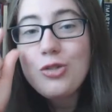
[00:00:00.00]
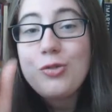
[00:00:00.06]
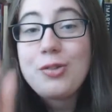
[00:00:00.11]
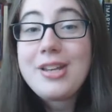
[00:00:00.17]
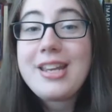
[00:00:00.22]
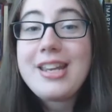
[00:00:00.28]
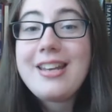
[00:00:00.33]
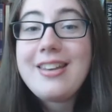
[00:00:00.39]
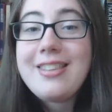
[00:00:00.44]
to
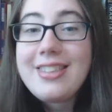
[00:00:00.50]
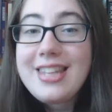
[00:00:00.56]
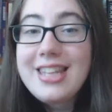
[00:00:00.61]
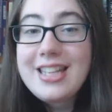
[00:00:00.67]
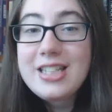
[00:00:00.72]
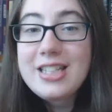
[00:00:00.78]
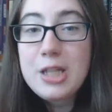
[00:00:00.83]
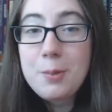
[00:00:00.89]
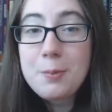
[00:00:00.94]
read
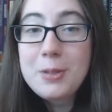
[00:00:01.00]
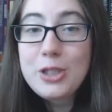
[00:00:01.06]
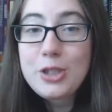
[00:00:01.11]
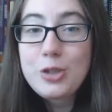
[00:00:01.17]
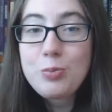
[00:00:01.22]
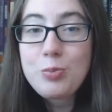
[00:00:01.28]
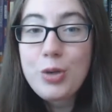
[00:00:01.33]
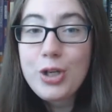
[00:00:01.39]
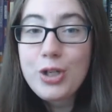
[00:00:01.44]
the
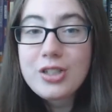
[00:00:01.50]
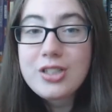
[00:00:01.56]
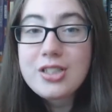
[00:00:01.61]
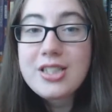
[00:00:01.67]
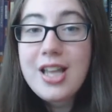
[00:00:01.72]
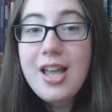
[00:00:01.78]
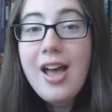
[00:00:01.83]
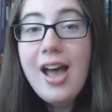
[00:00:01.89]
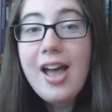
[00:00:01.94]
Dummies
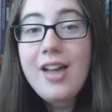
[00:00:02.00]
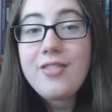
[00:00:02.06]
books.